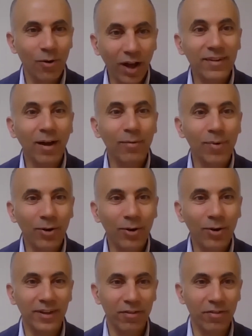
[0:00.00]
was
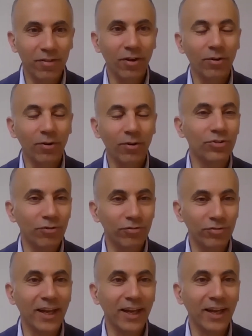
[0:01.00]
about a theology
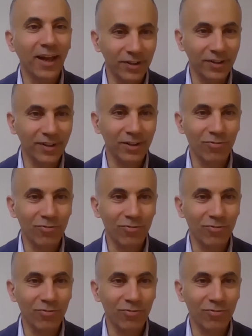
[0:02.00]
of encounter.